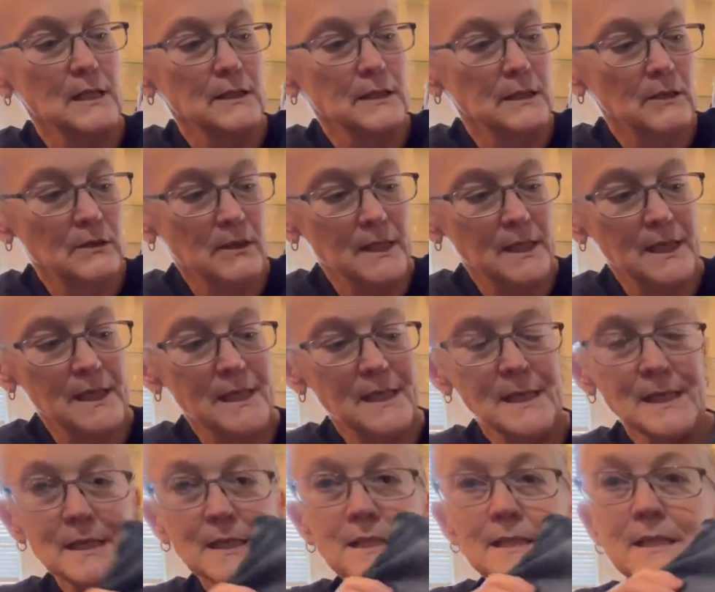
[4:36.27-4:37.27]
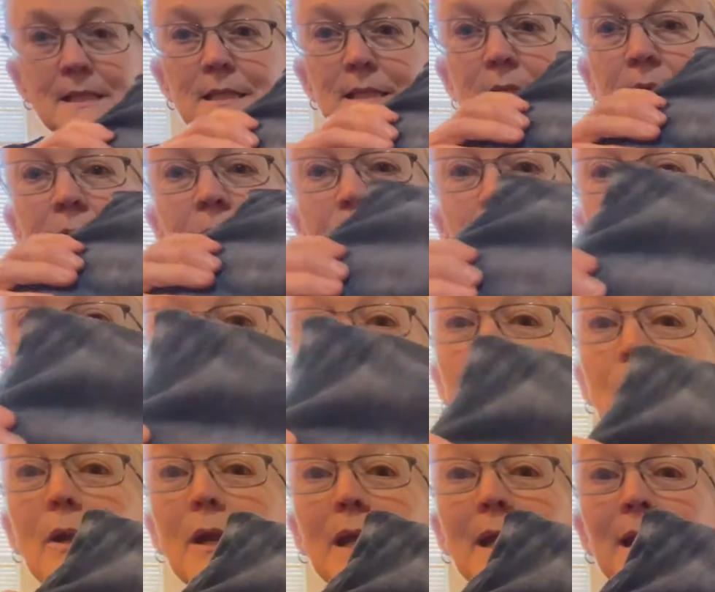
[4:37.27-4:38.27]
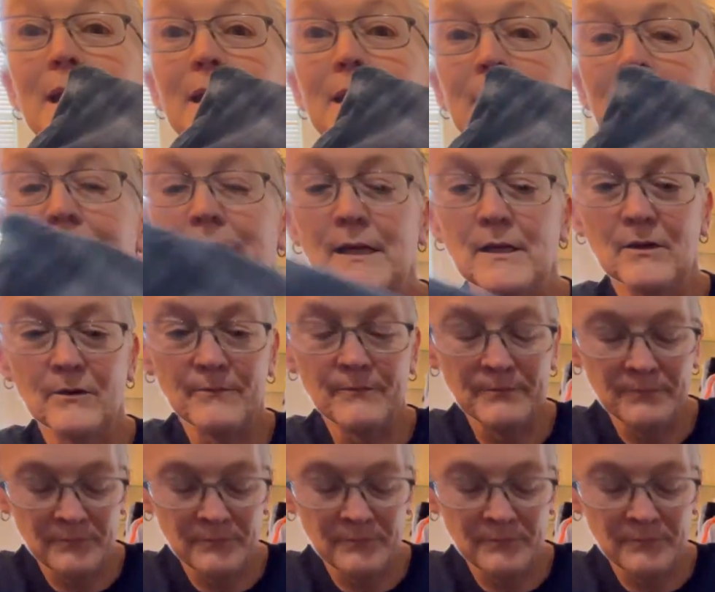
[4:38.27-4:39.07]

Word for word: There is some pulling there.